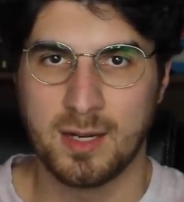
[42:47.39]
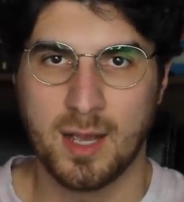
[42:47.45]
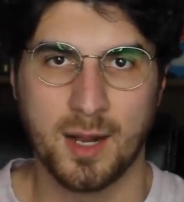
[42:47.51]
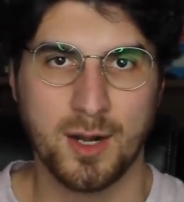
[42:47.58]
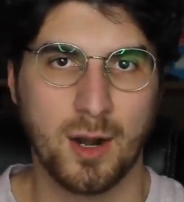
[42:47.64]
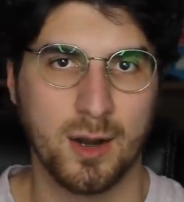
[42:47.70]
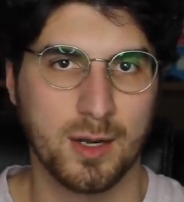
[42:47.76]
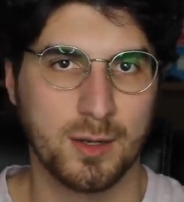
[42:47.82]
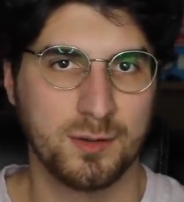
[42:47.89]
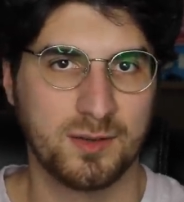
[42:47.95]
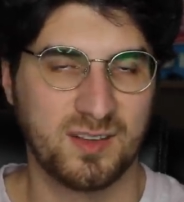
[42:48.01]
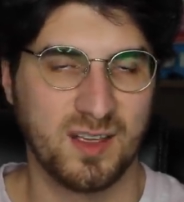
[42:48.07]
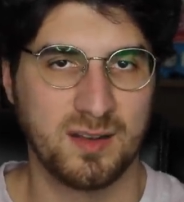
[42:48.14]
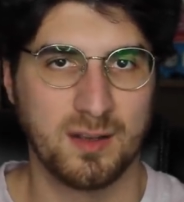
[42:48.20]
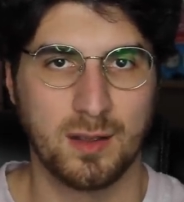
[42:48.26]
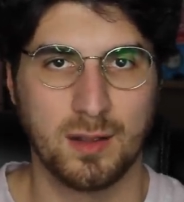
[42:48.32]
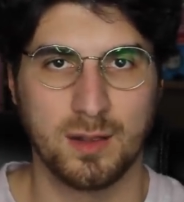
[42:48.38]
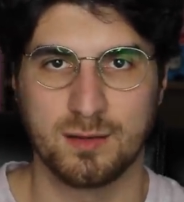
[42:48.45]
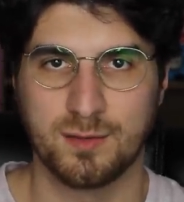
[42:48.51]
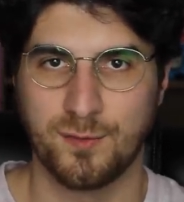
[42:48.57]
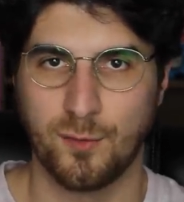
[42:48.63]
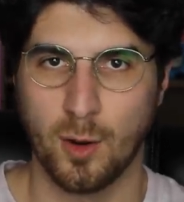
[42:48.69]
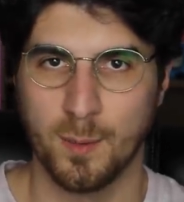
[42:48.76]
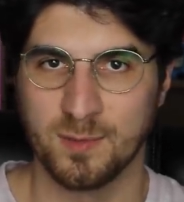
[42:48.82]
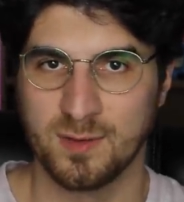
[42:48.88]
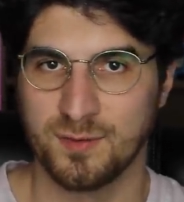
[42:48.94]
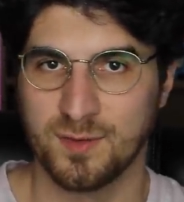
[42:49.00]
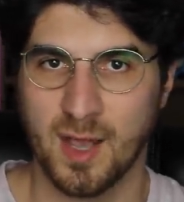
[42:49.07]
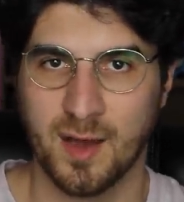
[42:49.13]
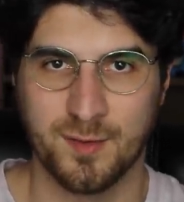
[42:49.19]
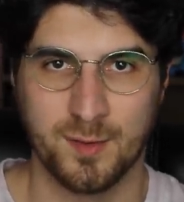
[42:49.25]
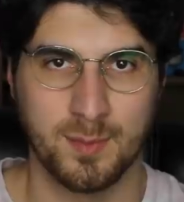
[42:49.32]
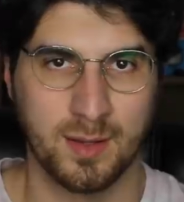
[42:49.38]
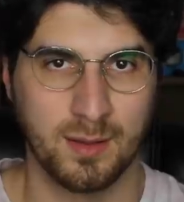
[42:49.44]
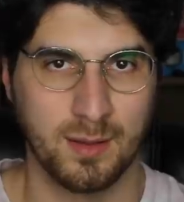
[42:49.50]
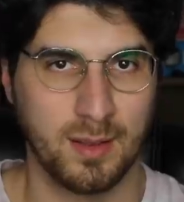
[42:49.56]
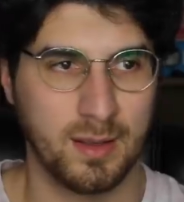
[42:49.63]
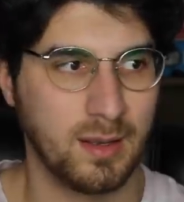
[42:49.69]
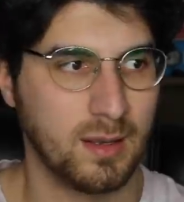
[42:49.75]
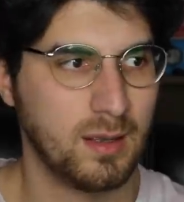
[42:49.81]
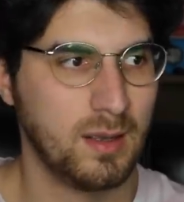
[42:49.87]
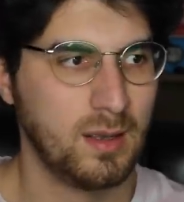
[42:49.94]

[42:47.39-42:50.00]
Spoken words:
anarcho-syndicalist forms of government. Like,